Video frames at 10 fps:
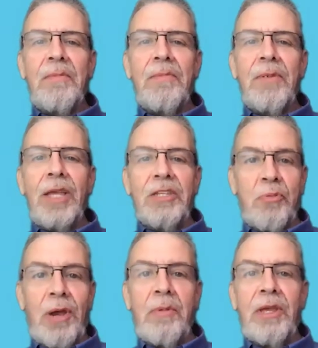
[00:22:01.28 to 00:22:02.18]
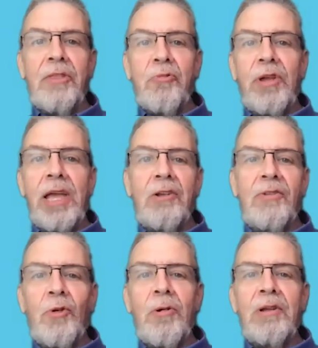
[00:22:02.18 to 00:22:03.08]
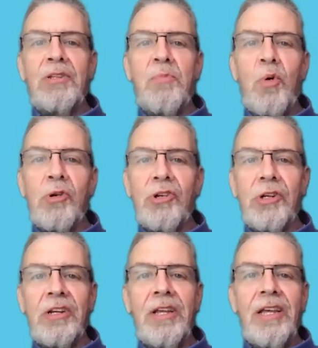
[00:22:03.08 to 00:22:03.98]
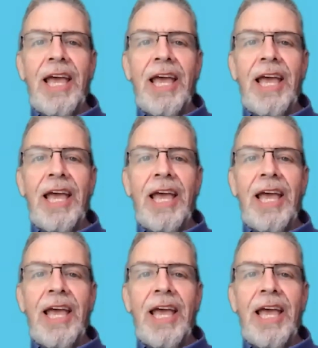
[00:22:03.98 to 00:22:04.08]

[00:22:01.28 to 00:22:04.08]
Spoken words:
is probably a 3-ounce, 4-ounce portion,